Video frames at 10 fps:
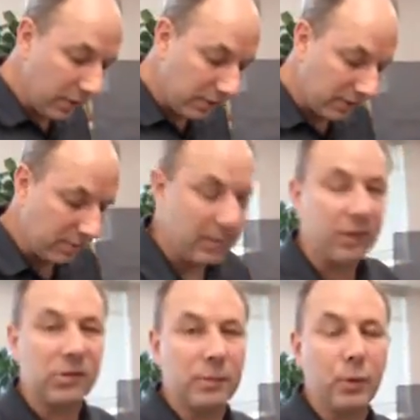the system
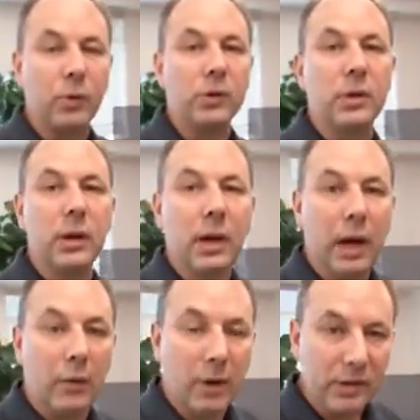does support
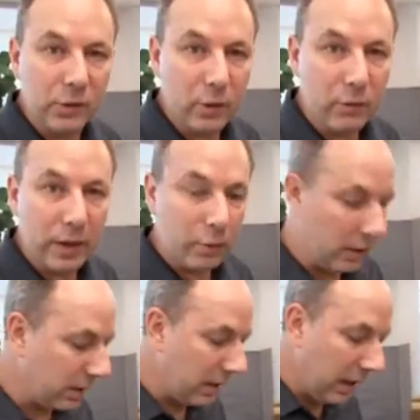RAID 0 and RAID
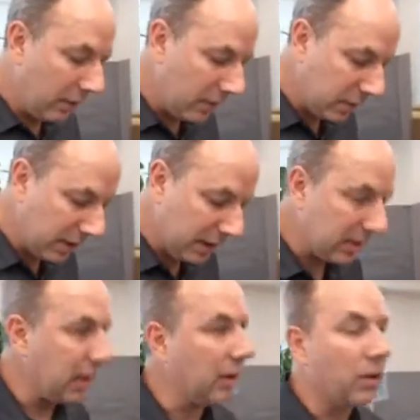1. This
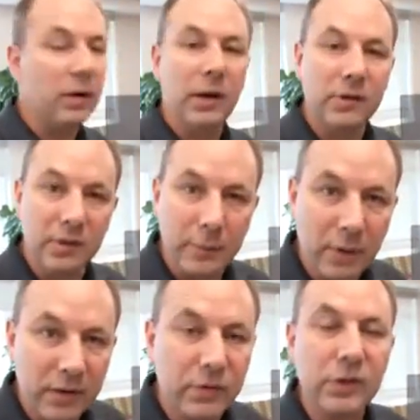connector here is an
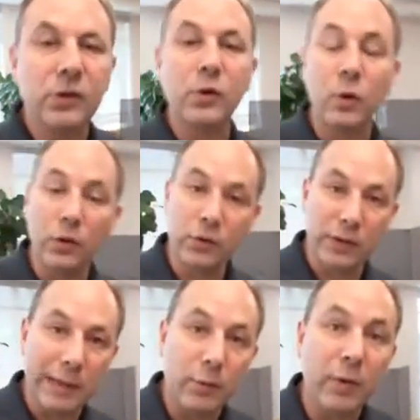upgrade feature to
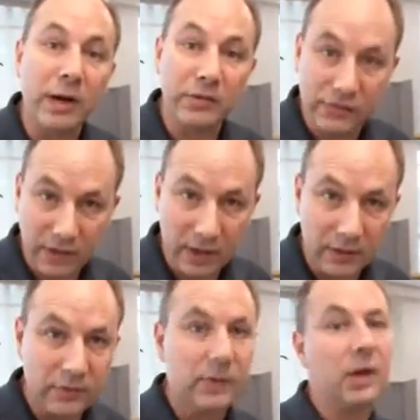also enable RAID
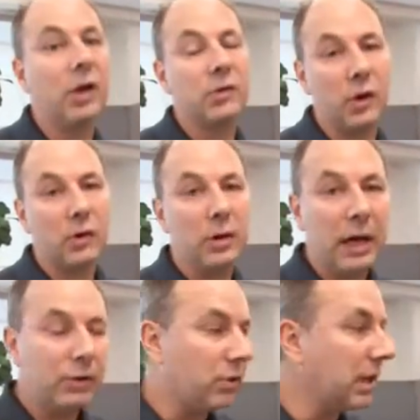5. So
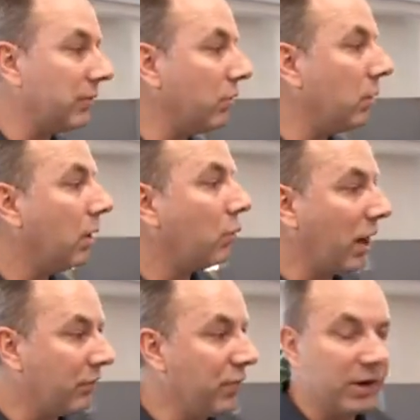entry-level
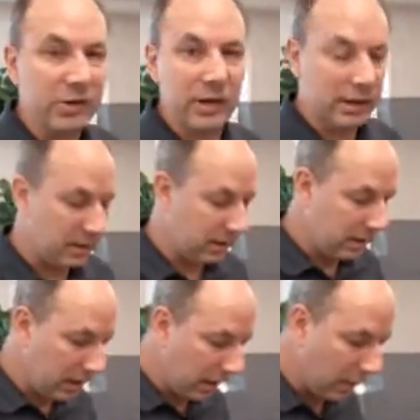RAID functionality,